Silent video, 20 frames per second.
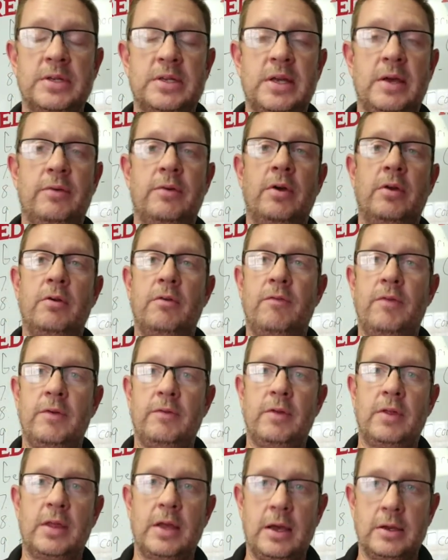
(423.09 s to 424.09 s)

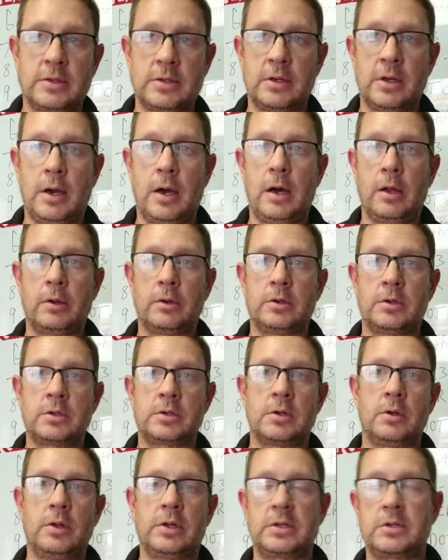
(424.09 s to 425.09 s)
$750,000.
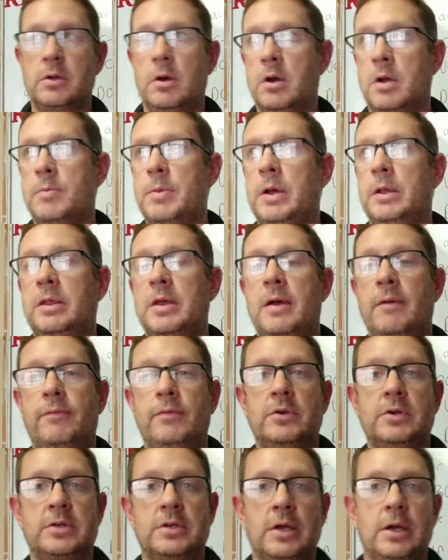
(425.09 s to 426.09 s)
So let's talk about that
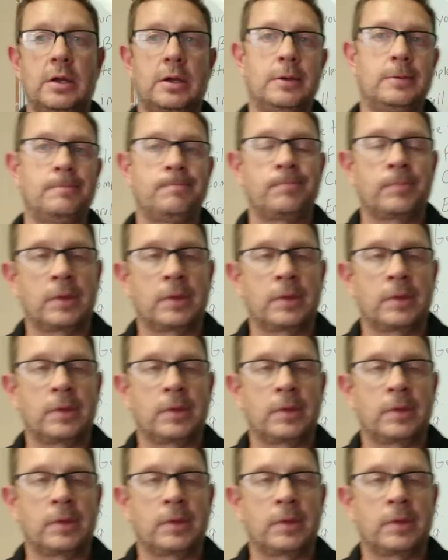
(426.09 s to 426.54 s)
for a second.